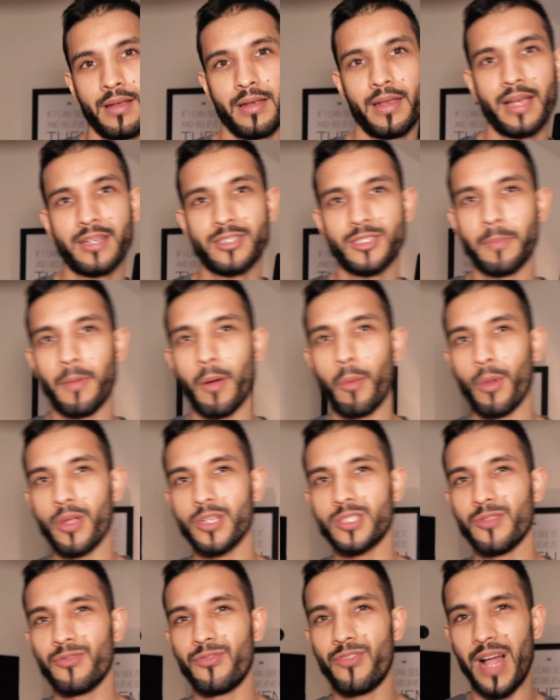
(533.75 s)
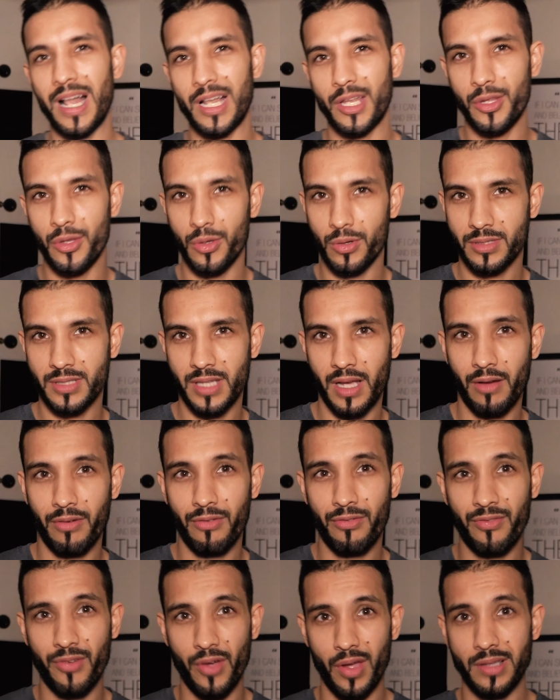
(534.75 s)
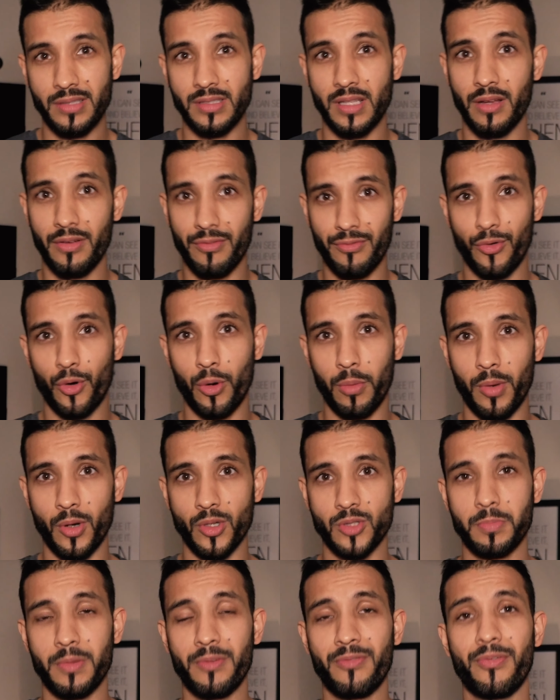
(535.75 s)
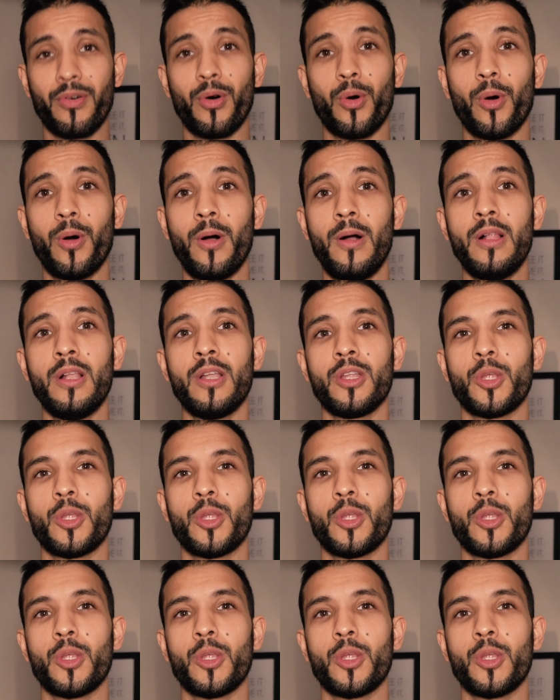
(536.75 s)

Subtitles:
Next up, I want you to value yourself first and foremost before